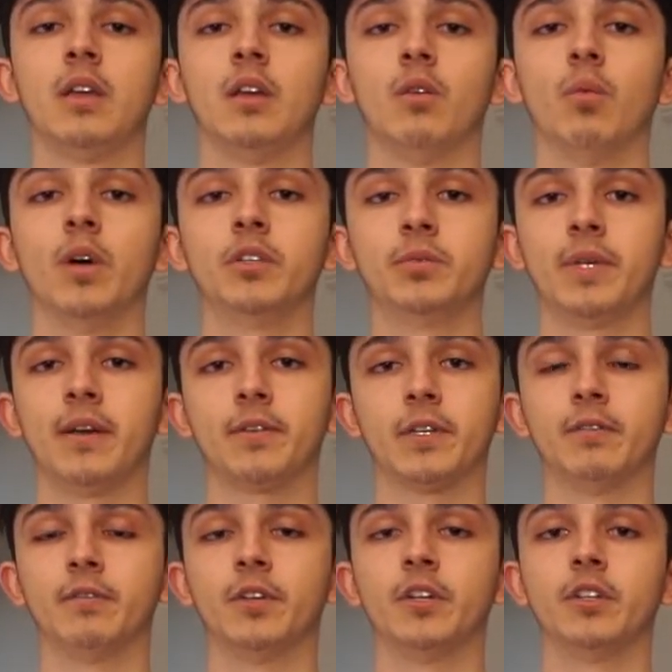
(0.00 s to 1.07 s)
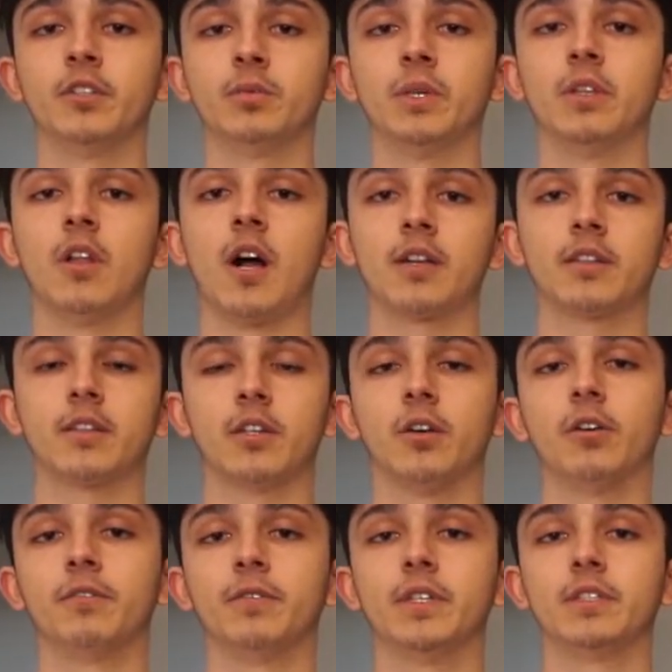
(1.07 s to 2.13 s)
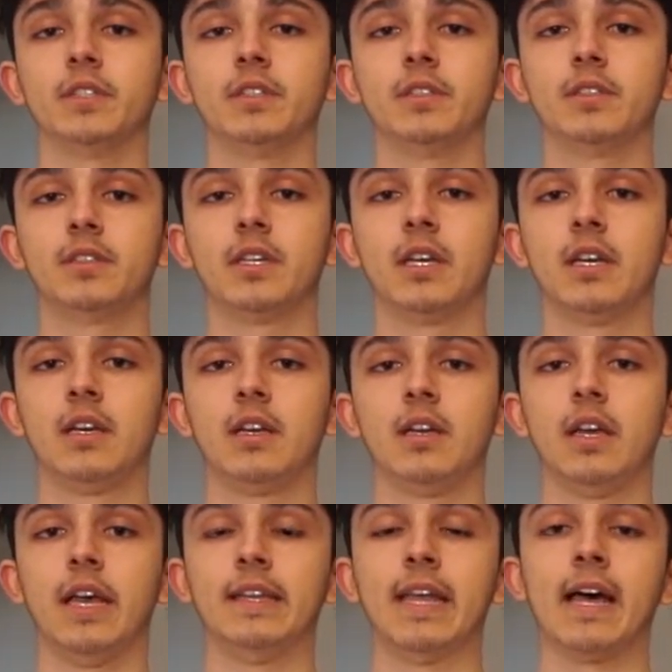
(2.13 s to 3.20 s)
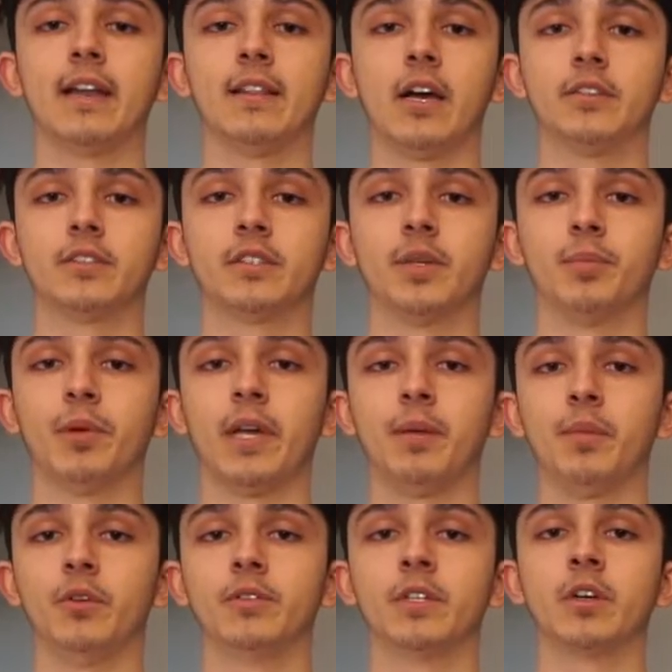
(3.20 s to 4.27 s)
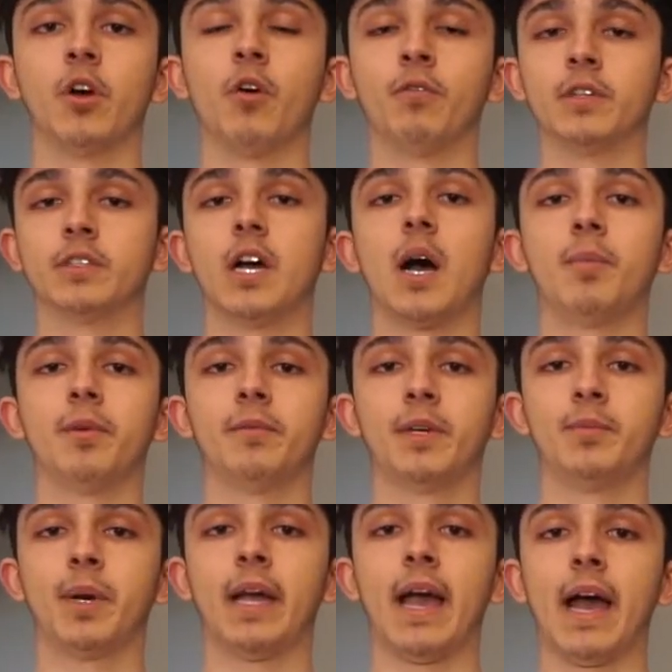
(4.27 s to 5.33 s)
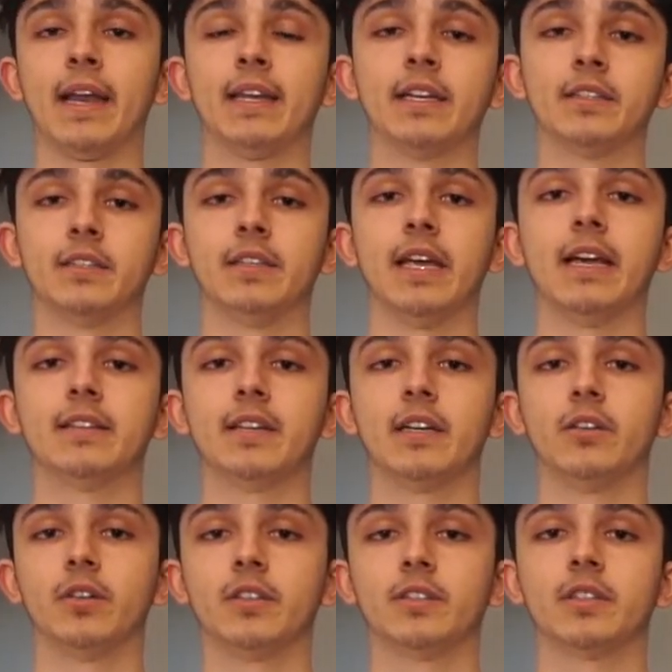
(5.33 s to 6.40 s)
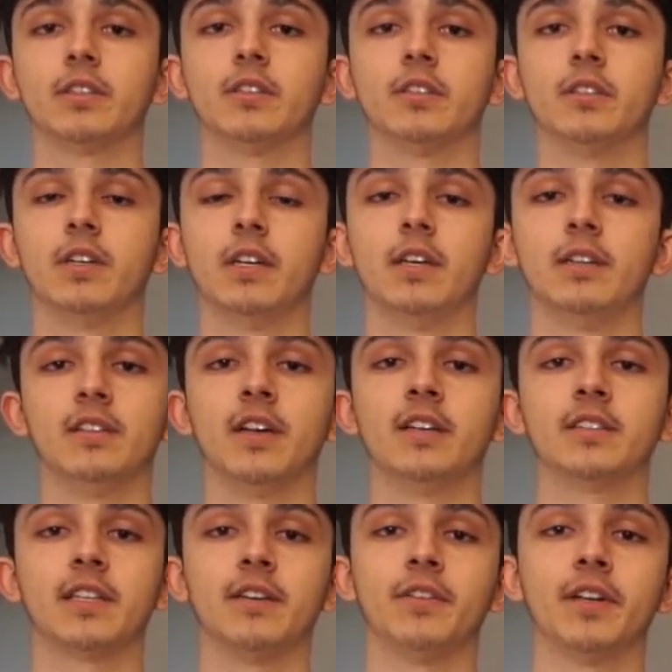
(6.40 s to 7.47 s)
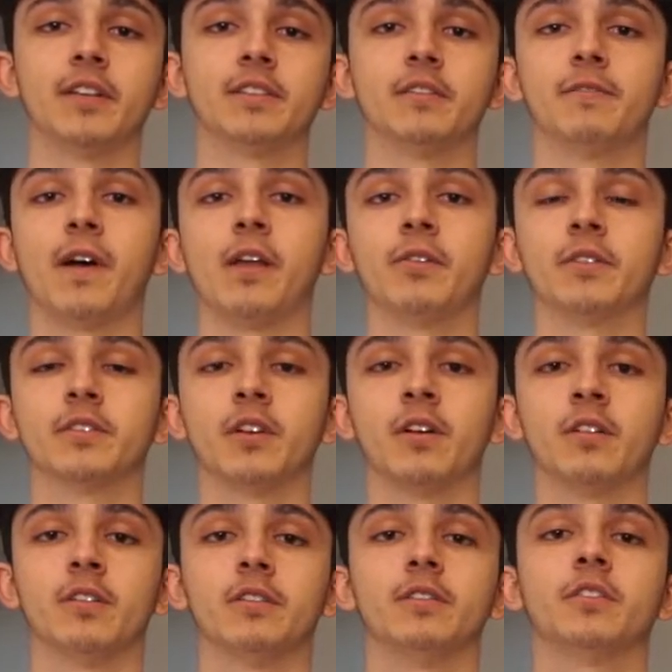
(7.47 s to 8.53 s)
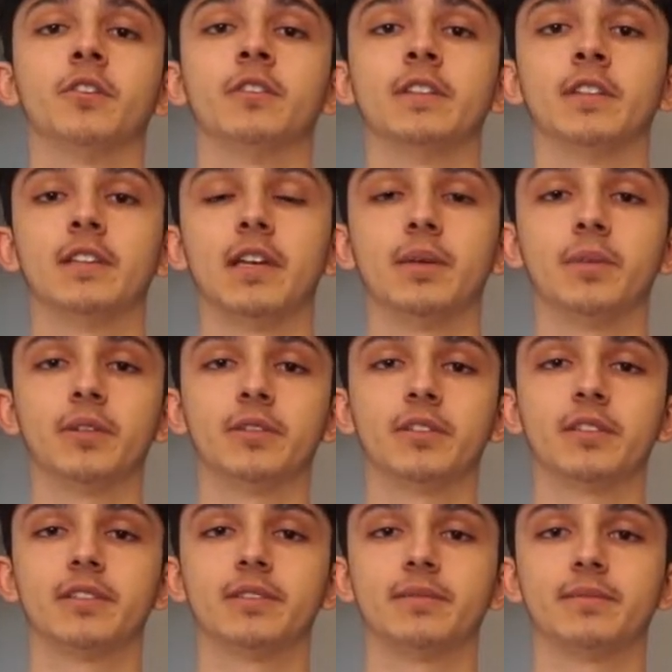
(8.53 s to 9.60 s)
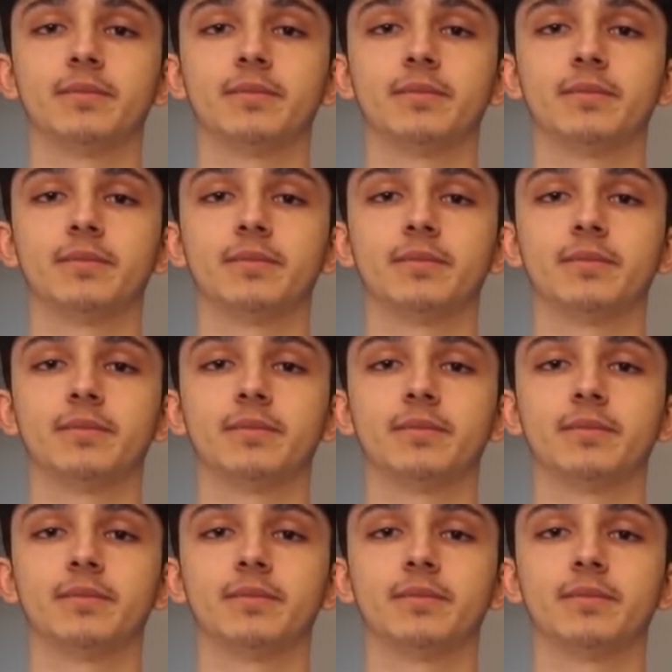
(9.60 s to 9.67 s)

Once we have converged, we lock the coefficients, and that allows us to play music over top of it by adding it to the anti-noise signal, thus giving us the final result shown in the demos.